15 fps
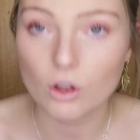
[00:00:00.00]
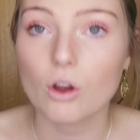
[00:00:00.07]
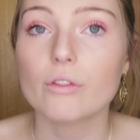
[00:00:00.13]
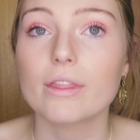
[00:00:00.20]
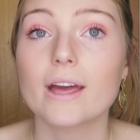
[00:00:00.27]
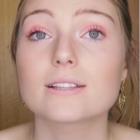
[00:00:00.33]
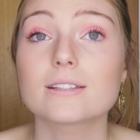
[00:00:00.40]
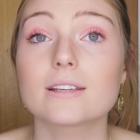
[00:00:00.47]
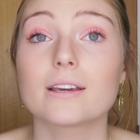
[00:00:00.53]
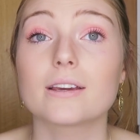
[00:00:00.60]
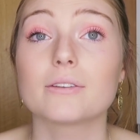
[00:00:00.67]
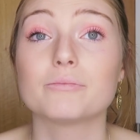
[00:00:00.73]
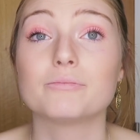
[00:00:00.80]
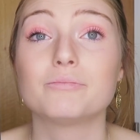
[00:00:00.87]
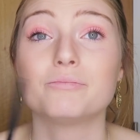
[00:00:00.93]
Oh, that's
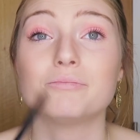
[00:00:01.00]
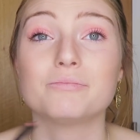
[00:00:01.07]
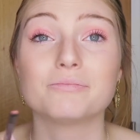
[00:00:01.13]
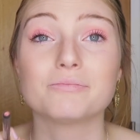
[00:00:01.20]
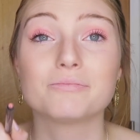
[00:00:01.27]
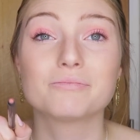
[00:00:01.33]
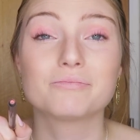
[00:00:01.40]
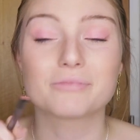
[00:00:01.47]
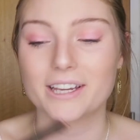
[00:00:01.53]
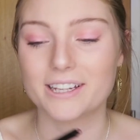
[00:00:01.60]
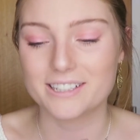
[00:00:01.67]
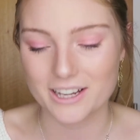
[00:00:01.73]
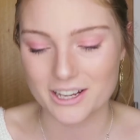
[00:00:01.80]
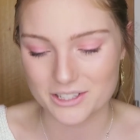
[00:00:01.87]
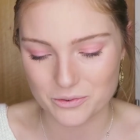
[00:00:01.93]
it.
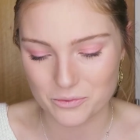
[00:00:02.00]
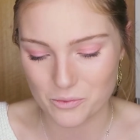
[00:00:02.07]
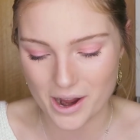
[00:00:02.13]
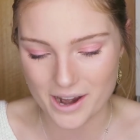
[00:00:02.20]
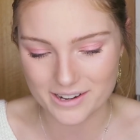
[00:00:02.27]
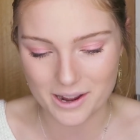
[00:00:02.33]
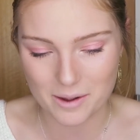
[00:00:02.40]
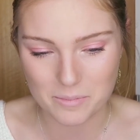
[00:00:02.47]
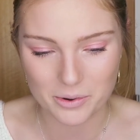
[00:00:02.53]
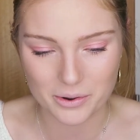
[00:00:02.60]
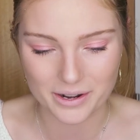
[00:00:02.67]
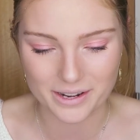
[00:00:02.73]
It doesn't wind up or